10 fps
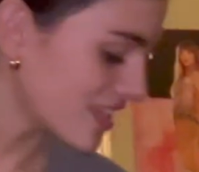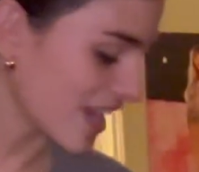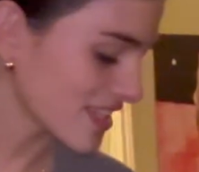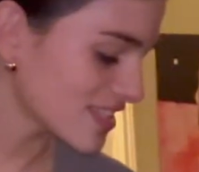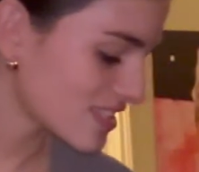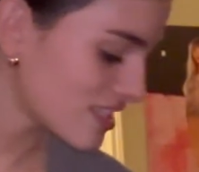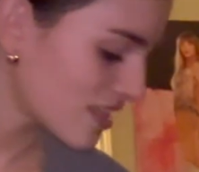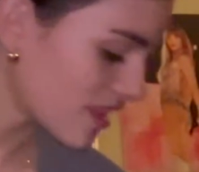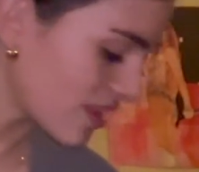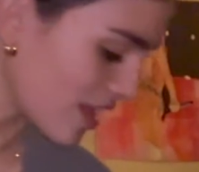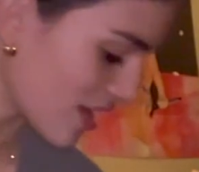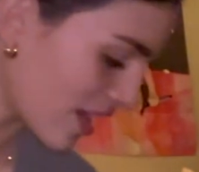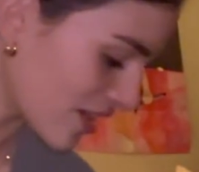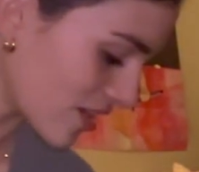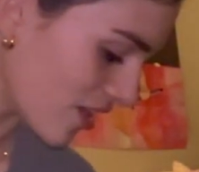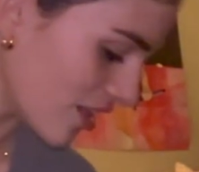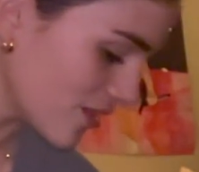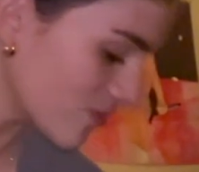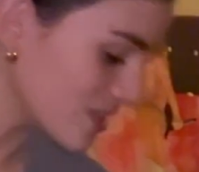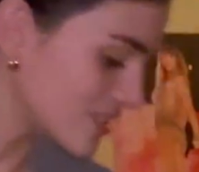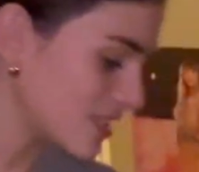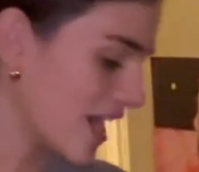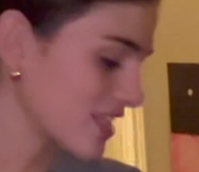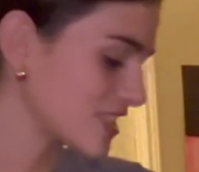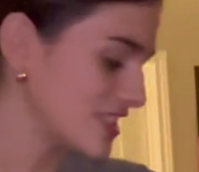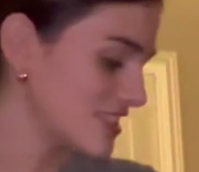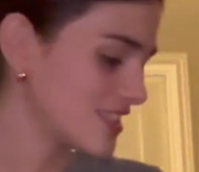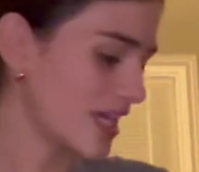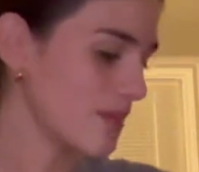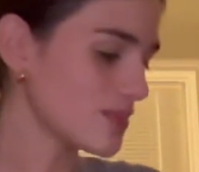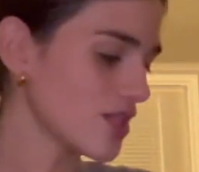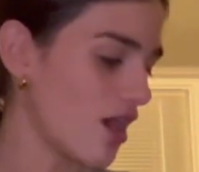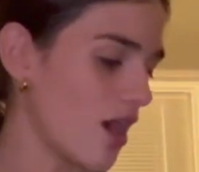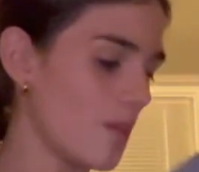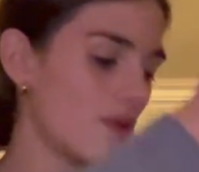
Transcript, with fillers: next thing I got was actually the same top,